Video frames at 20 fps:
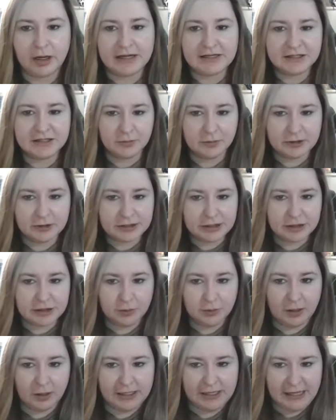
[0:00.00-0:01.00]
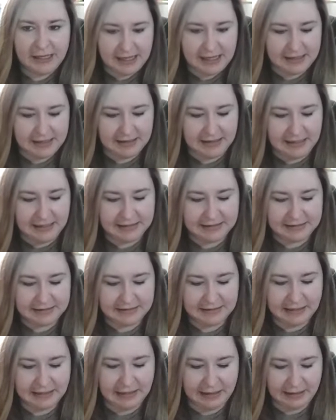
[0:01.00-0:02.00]
the price was
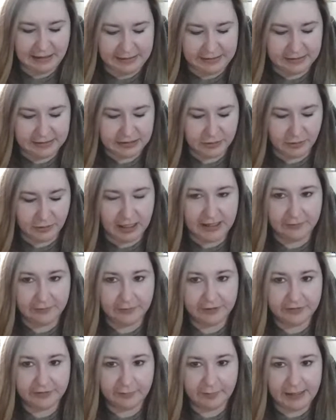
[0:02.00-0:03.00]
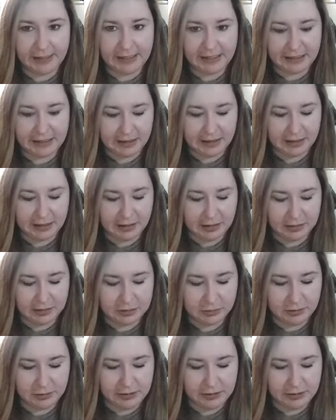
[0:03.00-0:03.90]
$28.99. So I would have made